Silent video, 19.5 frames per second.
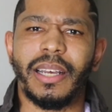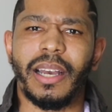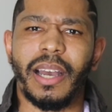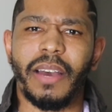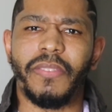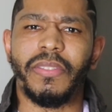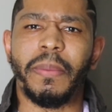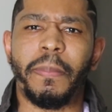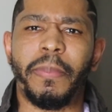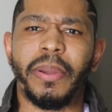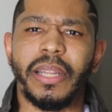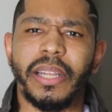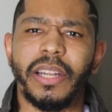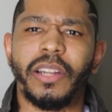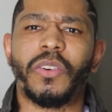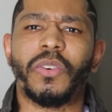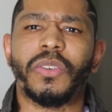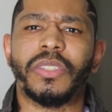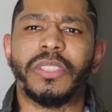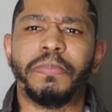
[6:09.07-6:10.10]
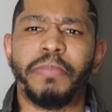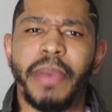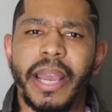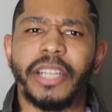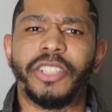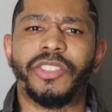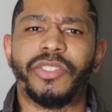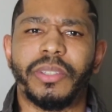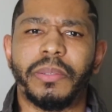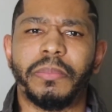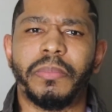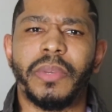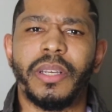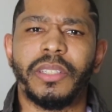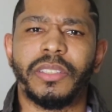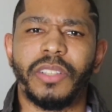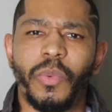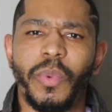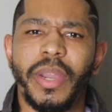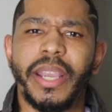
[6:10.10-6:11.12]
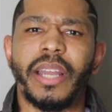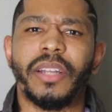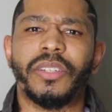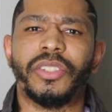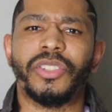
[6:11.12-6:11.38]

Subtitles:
of the political spectrum so we can